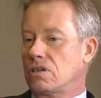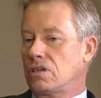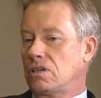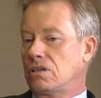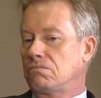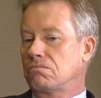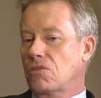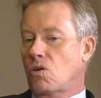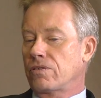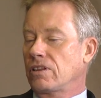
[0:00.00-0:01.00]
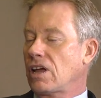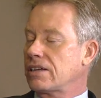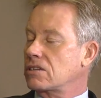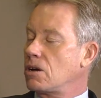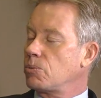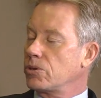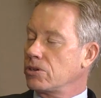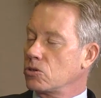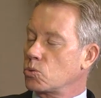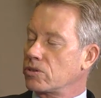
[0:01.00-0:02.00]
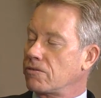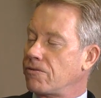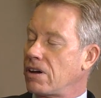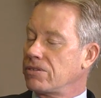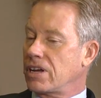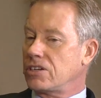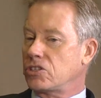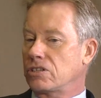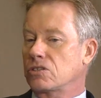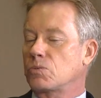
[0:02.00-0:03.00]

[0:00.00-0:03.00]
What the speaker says: over the last couple years with the foundation,